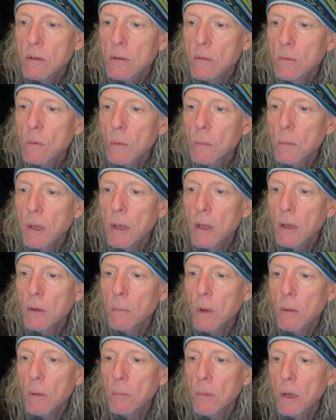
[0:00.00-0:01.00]
We'll be hit
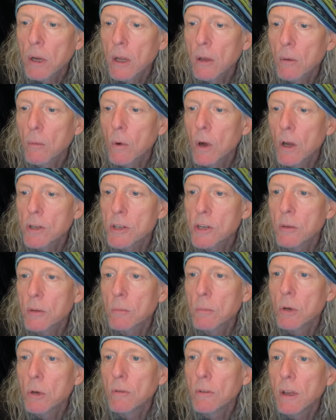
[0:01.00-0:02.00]
by money watching a
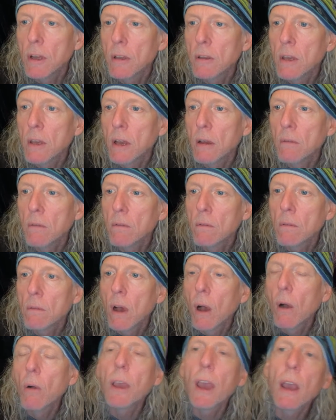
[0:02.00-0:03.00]
movie. Yeah.
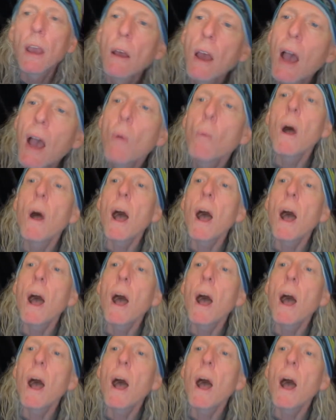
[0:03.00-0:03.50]
Okay. Well,